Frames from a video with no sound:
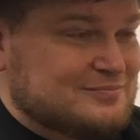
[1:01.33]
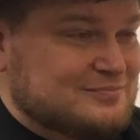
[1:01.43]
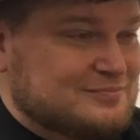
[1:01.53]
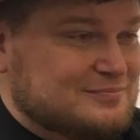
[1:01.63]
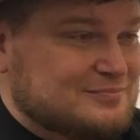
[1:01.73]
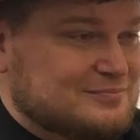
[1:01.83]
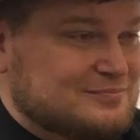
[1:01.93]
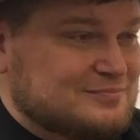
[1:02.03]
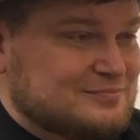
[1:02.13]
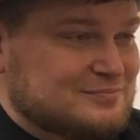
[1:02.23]

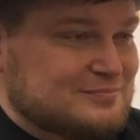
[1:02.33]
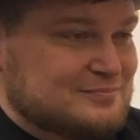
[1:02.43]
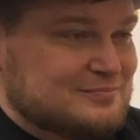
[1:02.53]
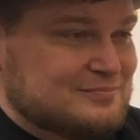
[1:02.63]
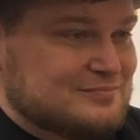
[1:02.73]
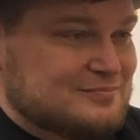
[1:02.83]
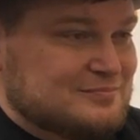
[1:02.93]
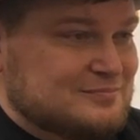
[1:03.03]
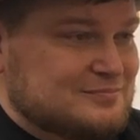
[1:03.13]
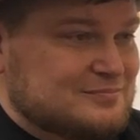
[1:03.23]

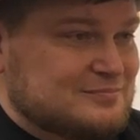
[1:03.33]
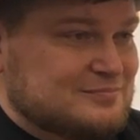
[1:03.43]
[no speech]